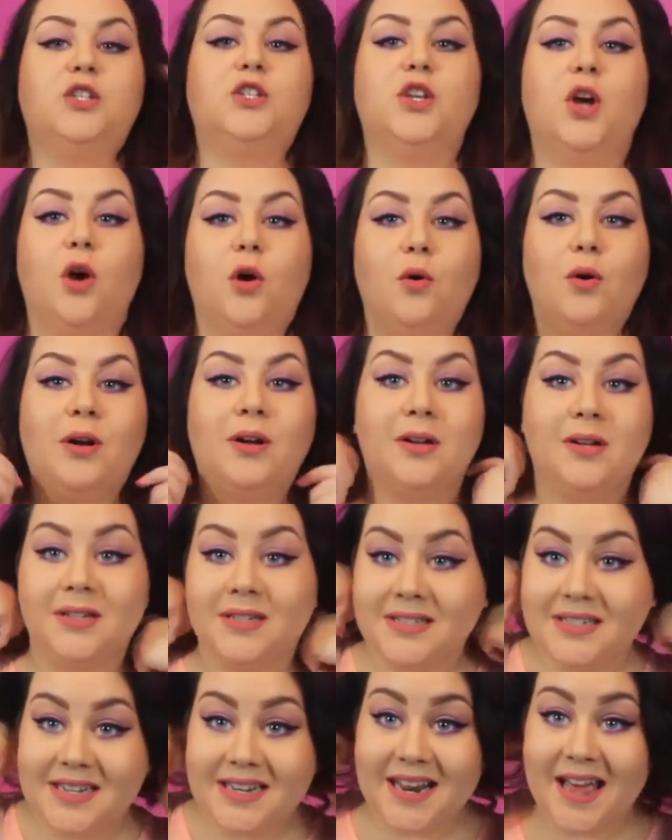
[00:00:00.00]
So,
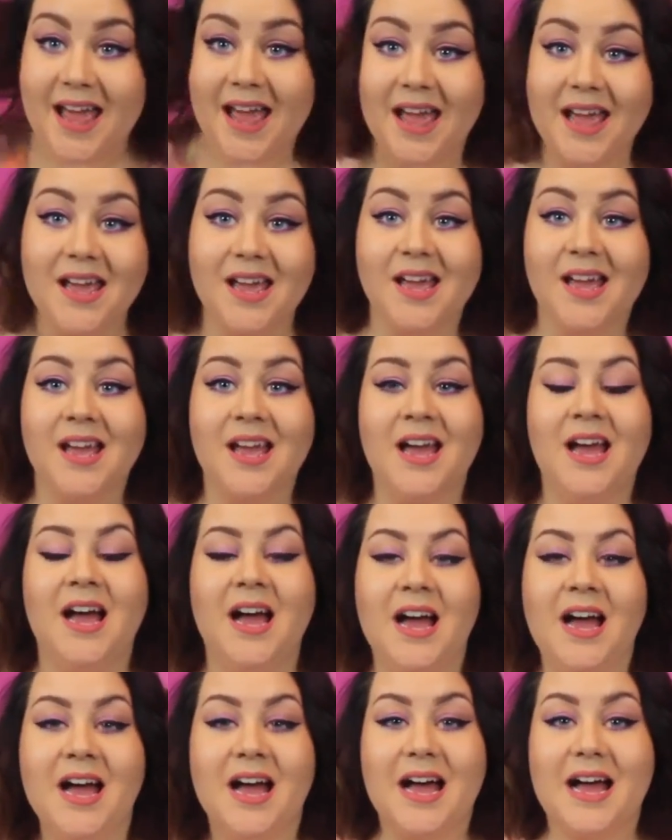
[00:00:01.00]
today,
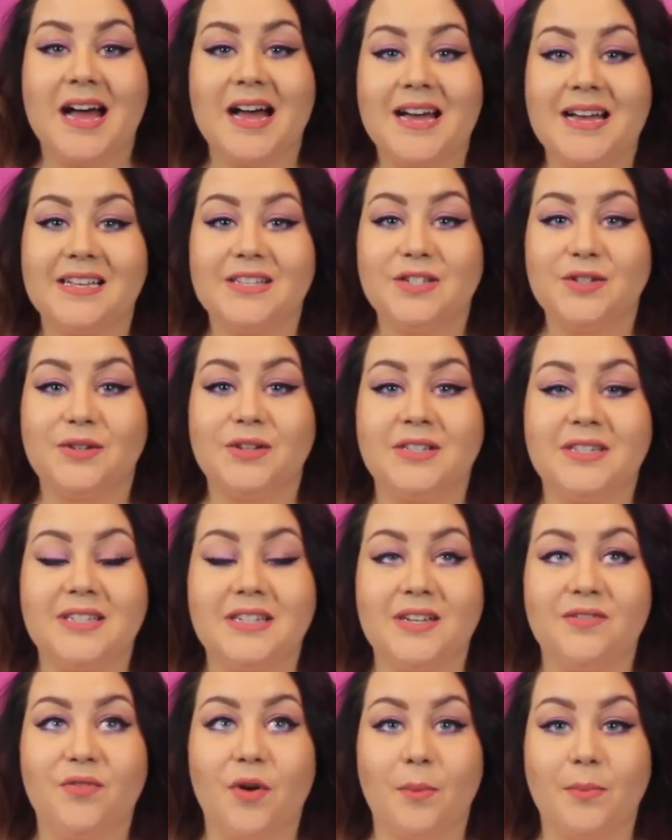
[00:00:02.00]
as you can
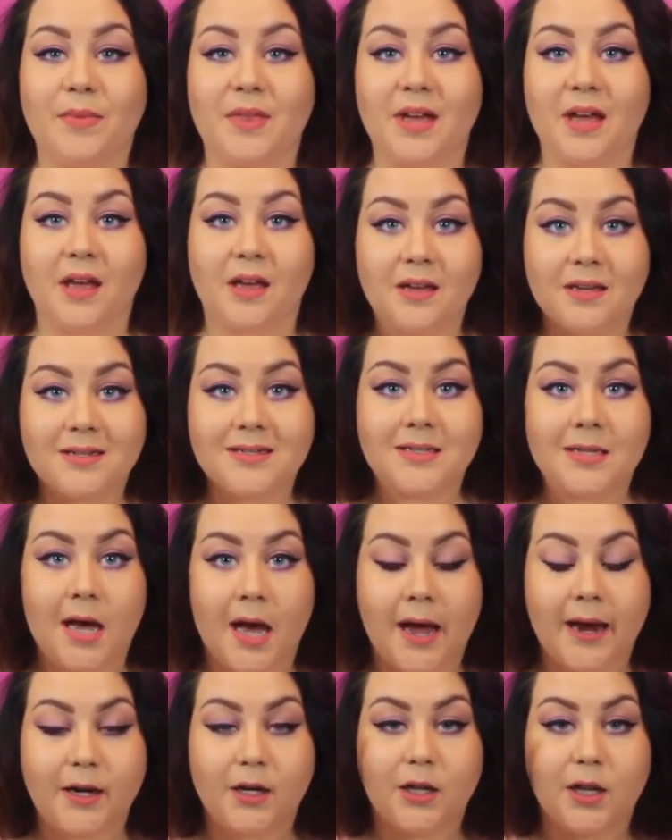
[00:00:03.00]
see from the
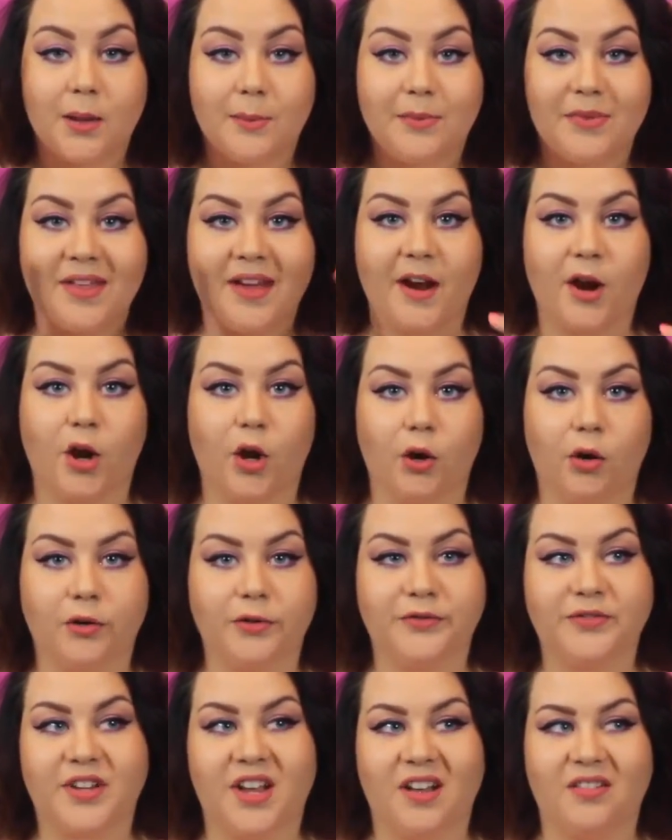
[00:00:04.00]
title up there
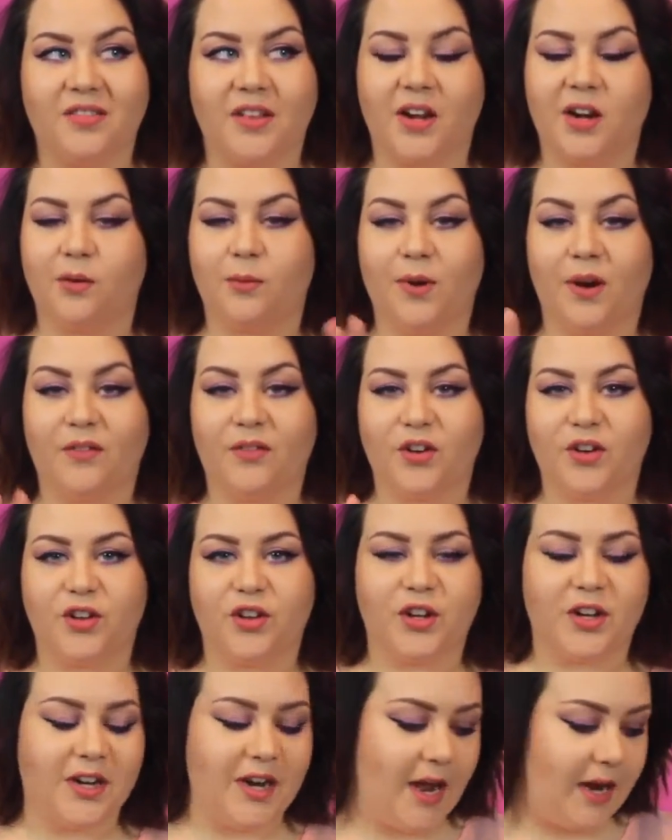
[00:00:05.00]
or down there, wherever you're
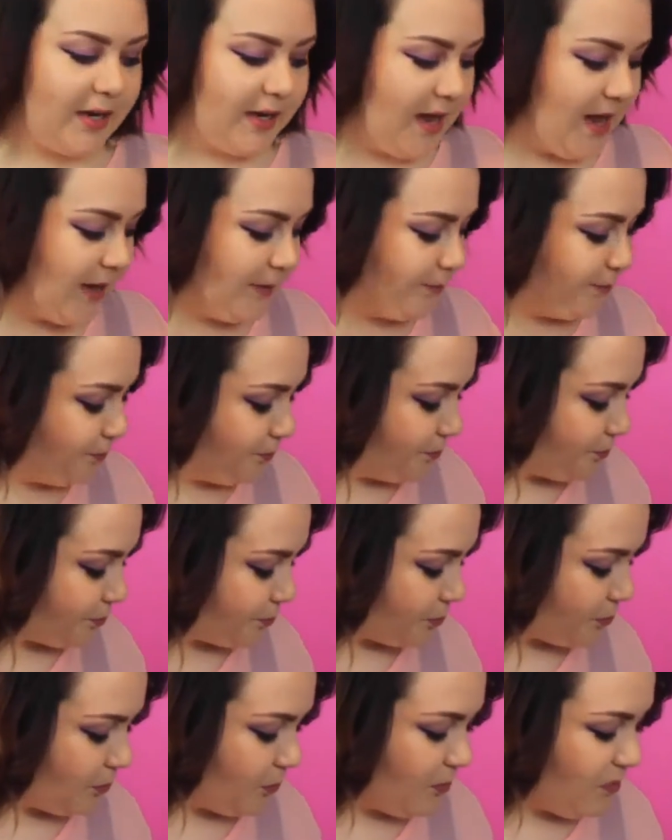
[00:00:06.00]
looking at it at,
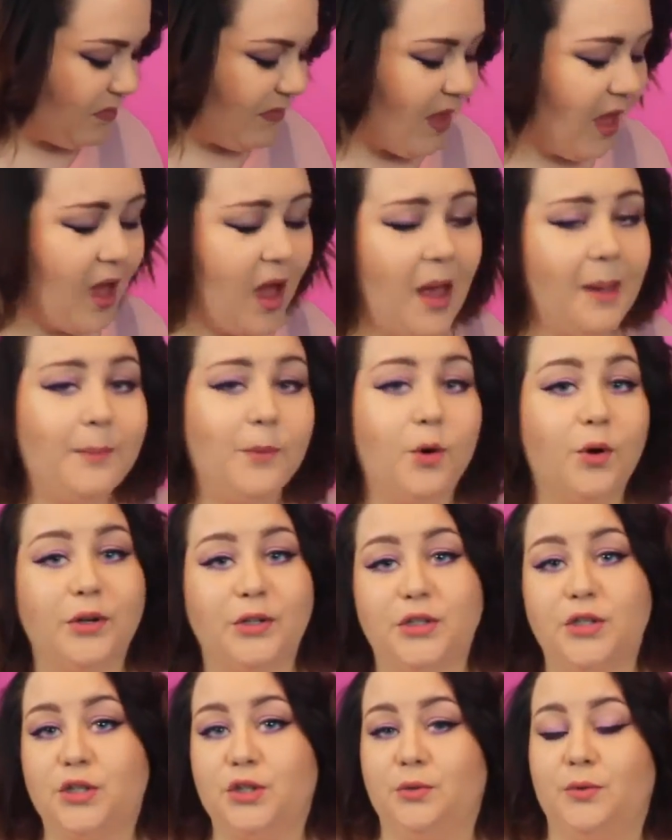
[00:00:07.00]
I'm
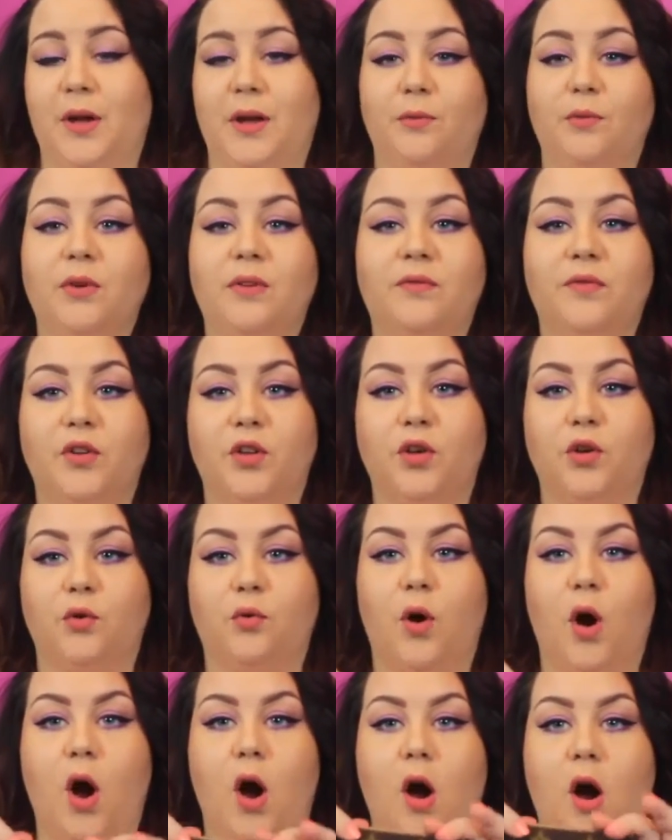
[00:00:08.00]
going to do a
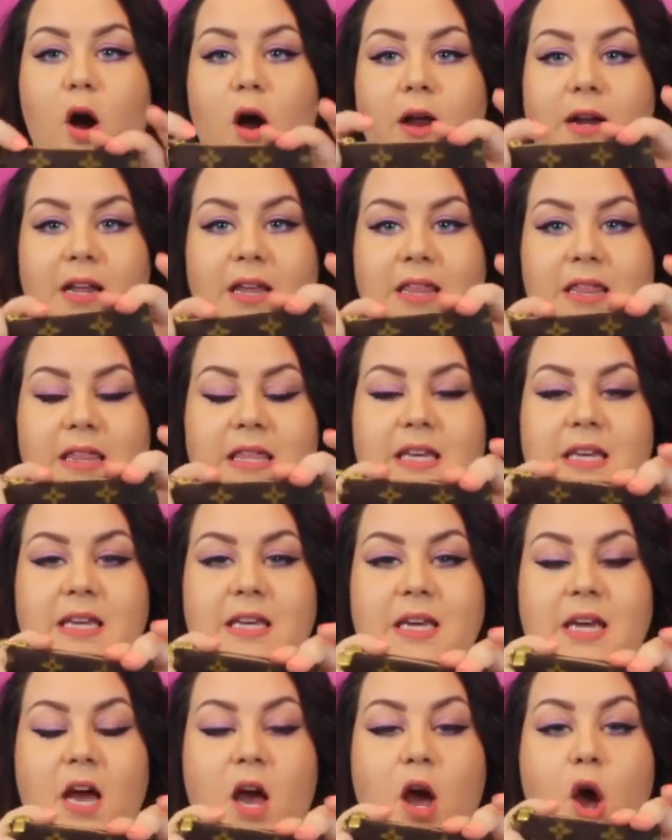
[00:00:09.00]
review on
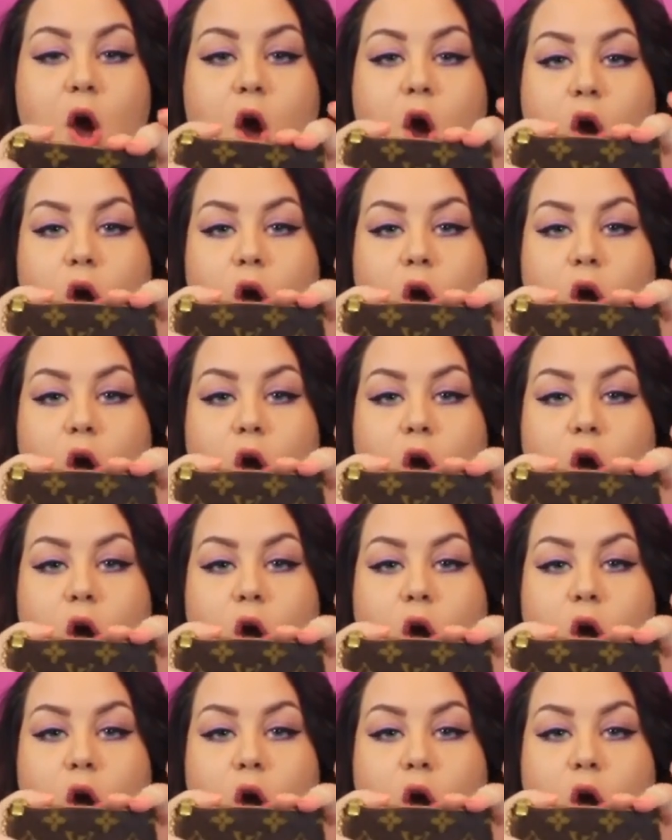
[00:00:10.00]
the